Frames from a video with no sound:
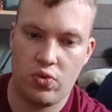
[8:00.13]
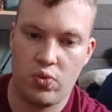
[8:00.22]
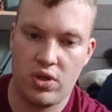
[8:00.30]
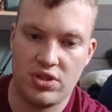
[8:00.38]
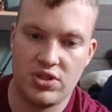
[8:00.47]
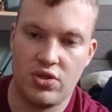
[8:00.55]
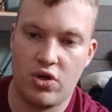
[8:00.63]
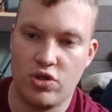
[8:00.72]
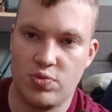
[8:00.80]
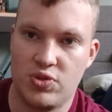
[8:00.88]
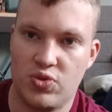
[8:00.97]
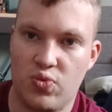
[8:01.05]
who works in the
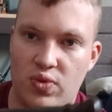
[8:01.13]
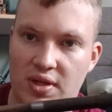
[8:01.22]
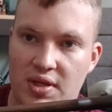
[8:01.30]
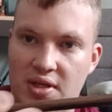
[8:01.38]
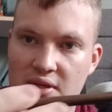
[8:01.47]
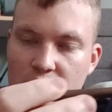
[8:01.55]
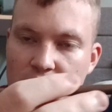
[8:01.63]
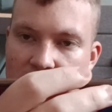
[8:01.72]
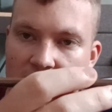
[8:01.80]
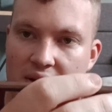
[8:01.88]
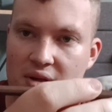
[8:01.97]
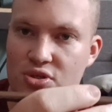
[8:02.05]
hospital wing
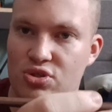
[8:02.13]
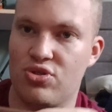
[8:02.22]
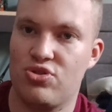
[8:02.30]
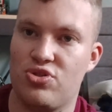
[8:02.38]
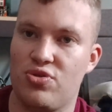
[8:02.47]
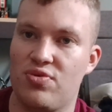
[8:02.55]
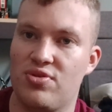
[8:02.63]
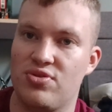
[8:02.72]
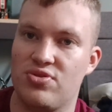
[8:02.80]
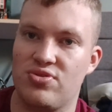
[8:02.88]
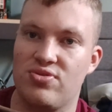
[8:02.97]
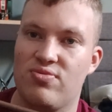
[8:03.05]
when
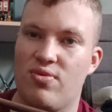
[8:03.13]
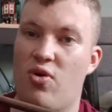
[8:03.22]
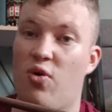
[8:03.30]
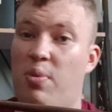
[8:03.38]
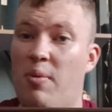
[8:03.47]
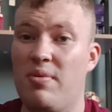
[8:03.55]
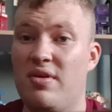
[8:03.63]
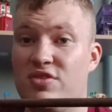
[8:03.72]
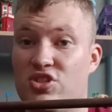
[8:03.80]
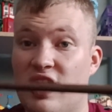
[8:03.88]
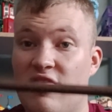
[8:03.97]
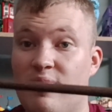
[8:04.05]
students, or probably even
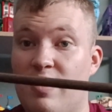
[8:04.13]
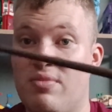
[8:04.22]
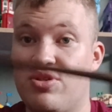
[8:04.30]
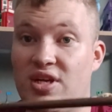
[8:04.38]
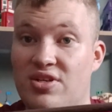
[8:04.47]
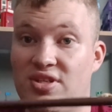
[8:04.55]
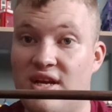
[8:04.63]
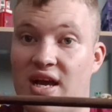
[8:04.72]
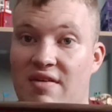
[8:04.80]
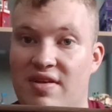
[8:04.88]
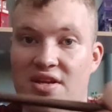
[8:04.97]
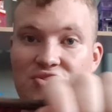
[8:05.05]
staff members actually,
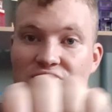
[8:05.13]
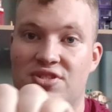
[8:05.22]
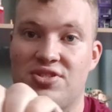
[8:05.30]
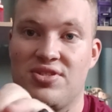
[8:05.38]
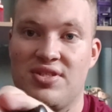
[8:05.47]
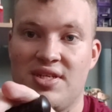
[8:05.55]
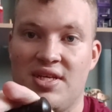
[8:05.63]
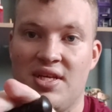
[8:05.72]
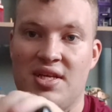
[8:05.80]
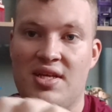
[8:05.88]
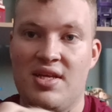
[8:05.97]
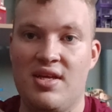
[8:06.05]
have injuries.
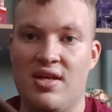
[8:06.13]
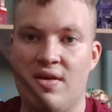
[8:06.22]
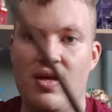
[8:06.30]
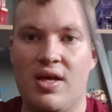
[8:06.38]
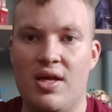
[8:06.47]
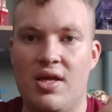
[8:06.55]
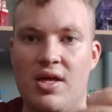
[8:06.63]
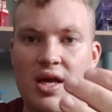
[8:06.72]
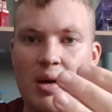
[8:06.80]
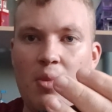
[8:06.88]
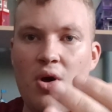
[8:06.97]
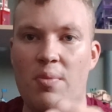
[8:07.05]

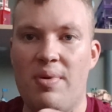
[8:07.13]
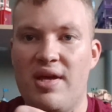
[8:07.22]
I'm not